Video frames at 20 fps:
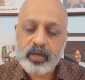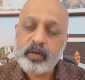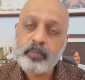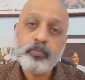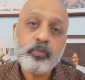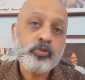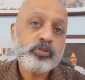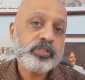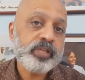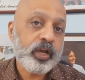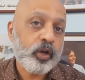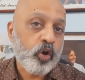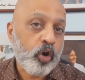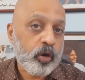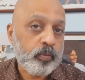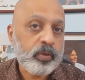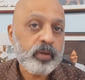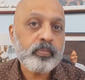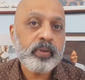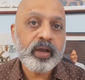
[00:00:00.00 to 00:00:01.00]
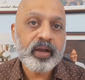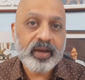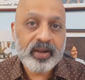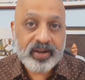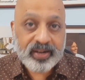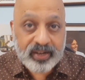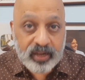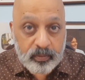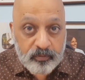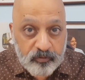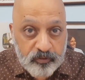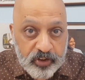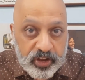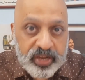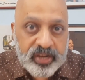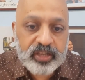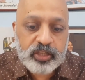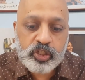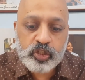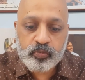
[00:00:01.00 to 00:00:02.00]
It boosts the economy by connecting
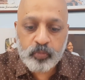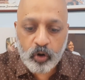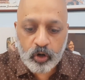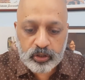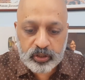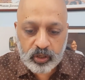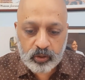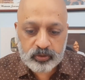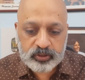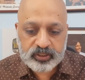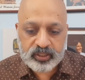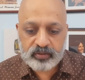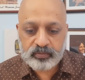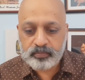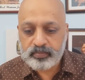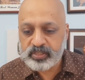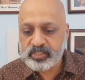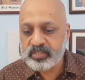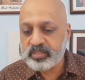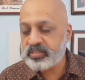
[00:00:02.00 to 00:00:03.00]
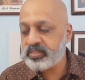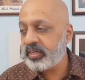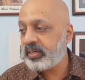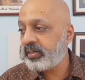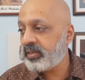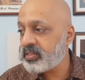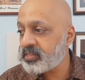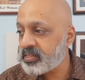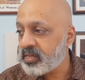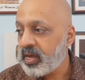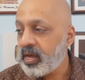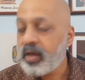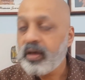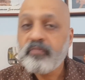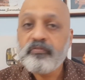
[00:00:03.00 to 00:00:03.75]
various small towns and business centers